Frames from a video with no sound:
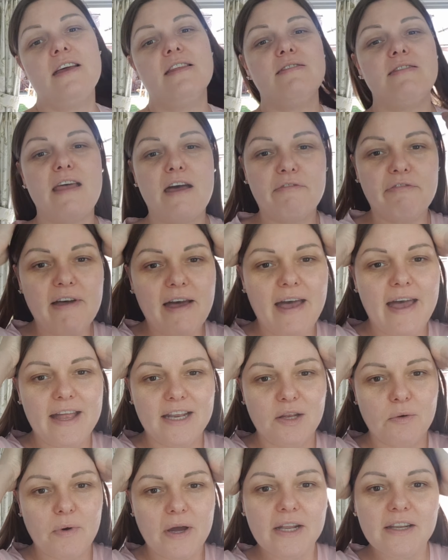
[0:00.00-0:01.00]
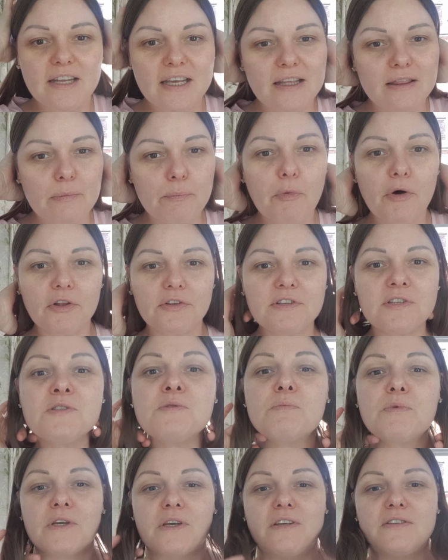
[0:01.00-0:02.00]
Never anywhere near the
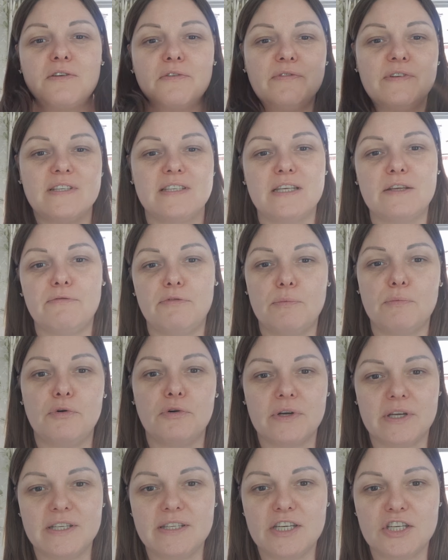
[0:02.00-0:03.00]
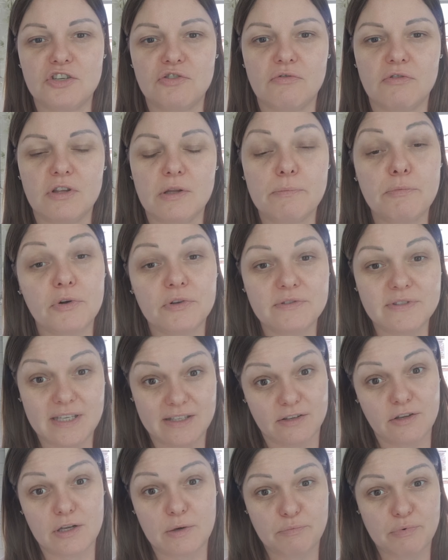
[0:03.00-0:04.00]
bonds, because obviously if you put conditioner on the bonds,
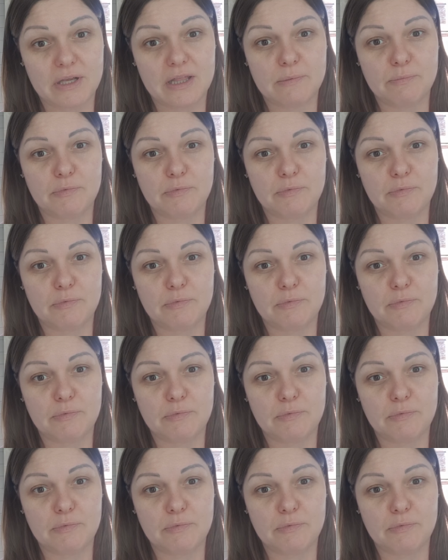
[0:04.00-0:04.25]
it's going to break the